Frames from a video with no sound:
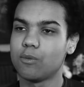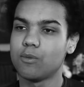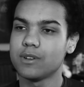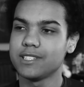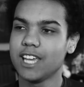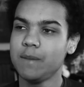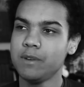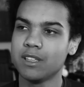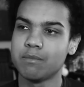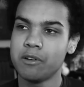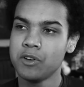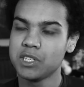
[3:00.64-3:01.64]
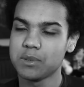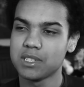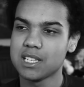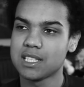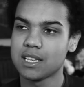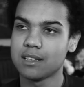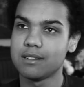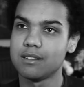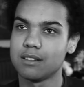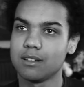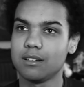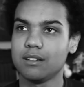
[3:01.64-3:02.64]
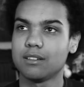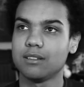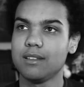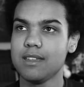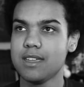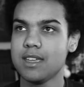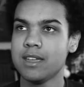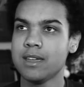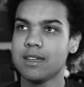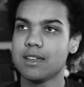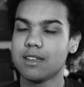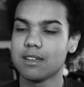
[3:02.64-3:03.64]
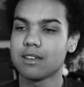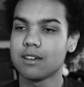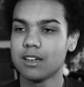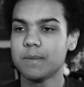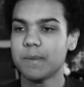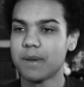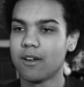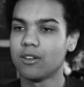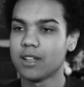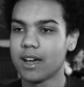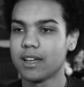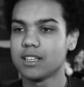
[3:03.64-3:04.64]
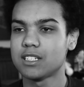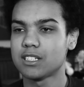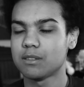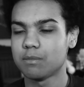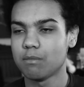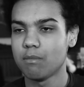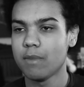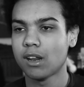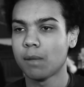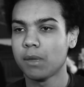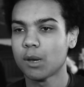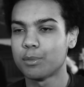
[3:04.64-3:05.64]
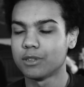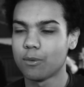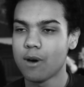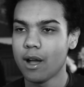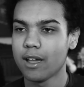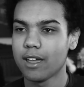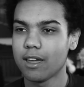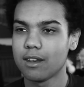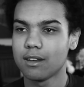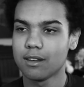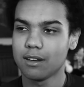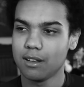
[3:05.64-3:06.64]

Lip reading: What scared me the most was they said he could be paralyzed, may not be able to walk again.